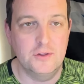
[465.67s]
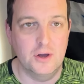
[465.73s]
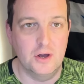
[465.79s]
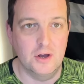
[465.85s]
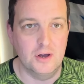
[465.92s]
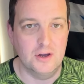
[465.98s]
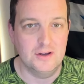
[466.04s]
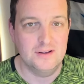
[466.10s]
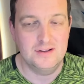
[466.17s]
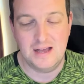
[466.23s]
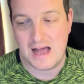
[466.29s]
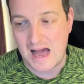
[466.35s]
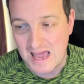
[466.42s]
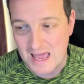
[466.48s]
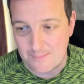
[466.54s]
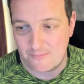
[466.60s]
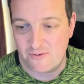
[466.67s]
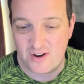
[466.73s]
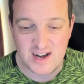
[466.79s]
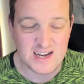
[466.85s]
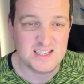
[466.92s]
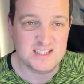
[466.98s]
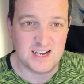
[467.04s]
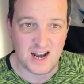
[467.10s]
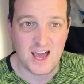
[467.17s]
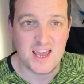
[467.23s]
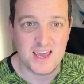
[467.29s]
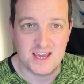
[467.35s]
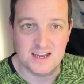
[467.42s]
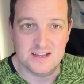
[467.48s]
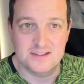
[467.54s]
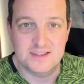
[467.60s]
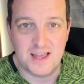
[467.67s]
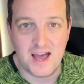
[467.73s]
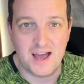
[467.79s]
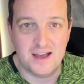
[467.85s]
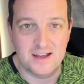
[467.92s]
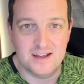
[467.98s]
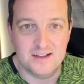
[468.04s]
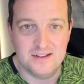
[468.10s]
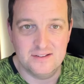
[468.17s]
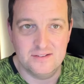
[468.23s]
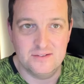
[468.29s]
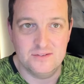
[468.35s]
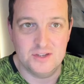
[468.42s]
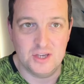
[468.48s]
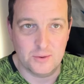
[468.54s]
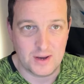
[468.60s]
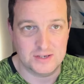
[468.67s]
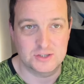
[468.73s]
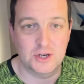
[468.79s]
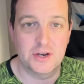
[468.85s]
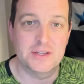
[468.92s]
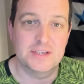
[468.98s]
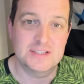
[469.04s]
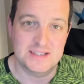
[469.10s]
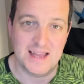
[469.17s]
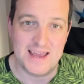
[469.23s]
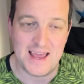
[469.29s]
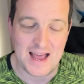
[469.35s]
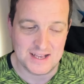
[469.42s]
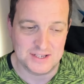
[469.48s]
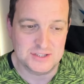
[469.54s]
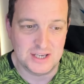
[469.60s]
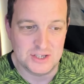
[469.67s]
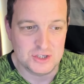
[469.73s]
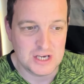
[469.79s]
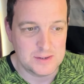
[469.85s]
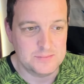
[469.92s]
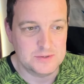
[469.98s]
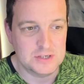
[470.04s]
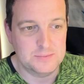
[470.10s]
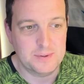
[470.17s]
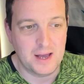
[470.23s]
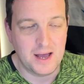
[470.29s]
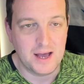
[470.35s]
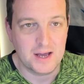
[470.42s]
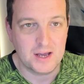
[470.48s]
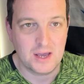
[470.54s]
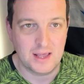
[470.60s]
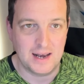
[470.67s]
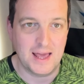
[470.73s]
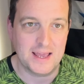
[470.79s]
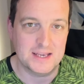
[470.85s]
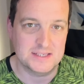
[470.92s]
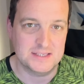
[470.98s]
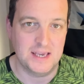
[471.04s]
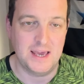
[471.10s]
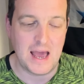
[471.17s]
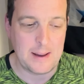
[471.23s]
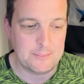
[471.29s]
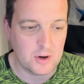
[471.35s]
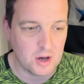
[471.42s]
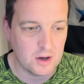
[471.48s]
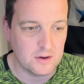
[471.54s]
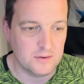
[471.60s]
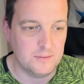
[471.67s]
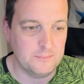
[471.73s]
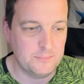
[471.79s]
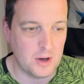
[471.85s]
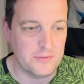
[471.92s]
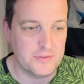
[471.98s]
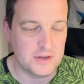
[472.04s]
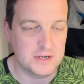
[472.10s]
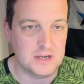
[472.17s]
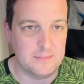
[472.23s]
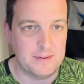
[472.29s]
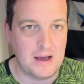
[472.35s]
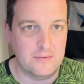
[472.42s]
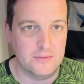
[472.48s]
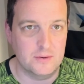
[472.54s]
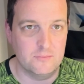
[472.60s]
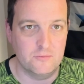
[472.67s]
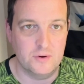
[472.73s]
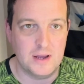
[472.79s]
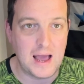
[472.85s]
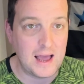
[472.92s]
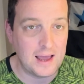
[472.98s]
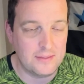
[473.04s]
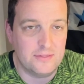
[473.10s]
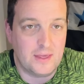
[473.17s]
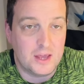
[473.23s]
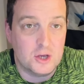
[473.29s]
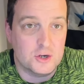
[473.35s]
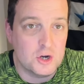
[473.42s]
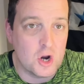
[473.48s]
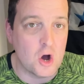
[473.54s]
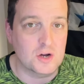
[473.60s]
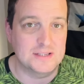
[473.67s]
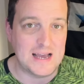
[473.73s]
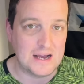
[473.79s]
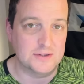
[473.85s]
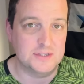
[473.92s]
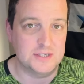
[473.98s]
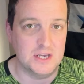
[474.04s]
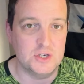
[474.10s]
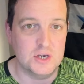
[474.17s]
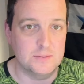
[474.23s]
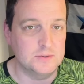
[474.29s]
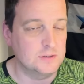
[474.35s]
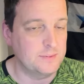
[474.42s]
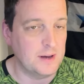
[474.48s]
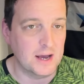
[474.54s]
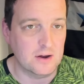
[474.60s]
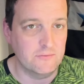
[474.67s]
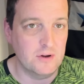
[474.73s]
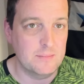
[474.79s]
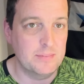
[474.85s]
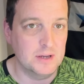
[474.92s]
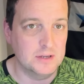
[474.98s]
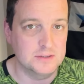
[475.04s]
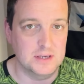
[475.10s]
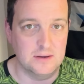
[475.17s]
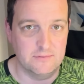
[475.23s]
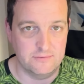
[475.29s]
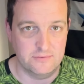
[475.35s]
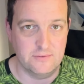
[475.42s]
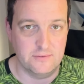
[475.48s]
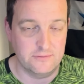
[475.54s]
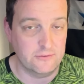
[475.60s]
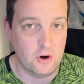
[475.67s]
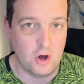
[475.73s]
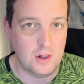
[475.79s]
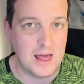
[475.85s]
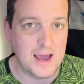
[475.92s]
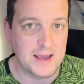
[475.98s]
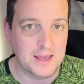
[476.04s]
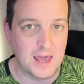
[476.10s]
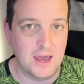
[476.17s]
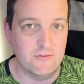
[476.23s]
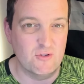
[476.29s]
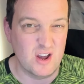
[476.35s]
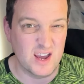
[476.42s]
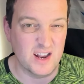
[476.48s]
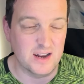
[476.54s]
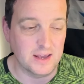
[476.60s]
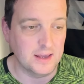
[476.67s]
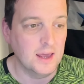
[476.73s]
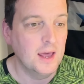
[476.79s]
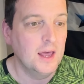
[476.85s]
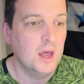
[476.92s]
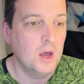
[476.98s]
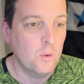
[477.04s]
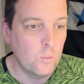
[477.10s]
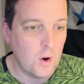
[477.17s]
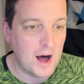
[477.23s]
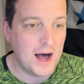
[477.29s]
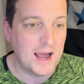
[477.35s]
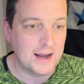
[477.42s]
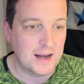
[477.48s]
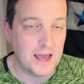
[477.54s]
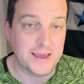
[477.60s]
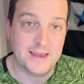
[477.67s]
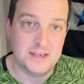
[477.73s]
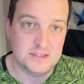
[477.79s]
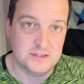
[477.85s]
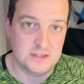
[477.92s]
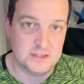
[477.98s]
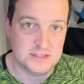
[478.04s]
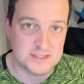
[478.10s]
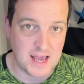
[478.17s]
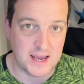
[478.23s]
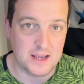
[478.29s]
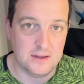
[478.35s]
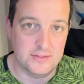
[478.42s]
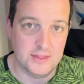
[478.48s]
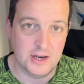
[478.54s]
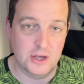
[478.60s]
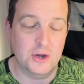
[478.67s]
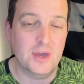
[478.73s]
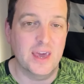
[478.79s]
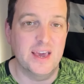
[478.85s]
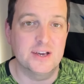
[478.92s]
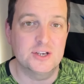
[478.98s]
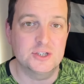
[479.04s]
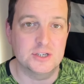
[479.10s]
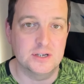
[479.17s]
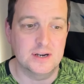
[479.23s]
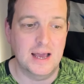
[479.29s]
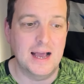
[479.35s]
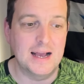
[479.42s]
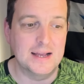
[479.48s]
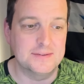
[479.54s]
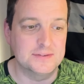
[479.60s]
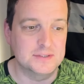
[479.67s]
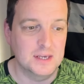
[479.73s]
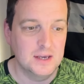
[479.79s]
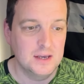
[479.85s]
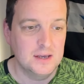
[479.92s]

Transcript: though, I am really delighted that Newcastle are going to stay at St James's Park. Like I say, I'm not bothered about them. Re I, they could knock down St James's Park and rebuild it for, for all I care, really. What I like is the site and the location. And